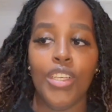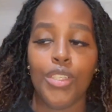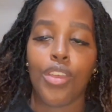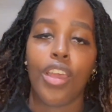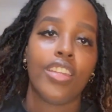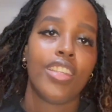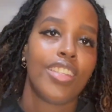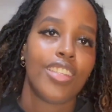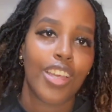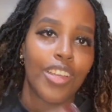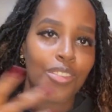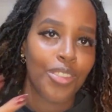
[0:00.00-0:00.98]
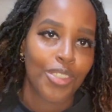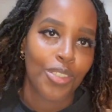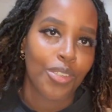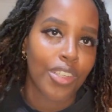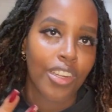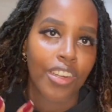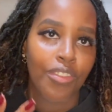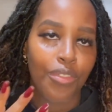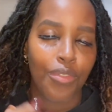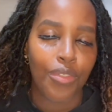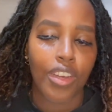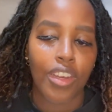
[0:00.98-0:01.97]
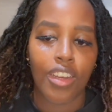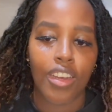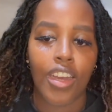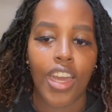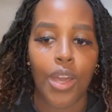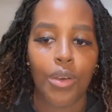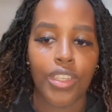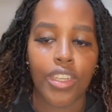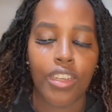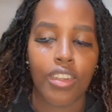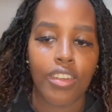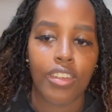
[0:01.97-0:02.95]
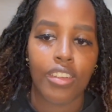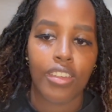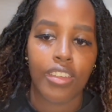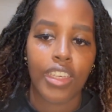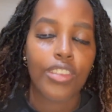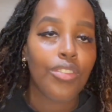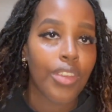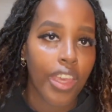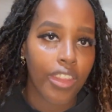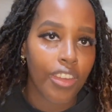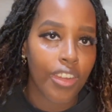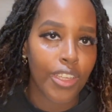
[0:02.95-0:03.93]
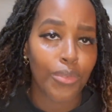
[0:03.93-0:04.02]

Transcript: So yeah, this is how the story of how they're gonna get together.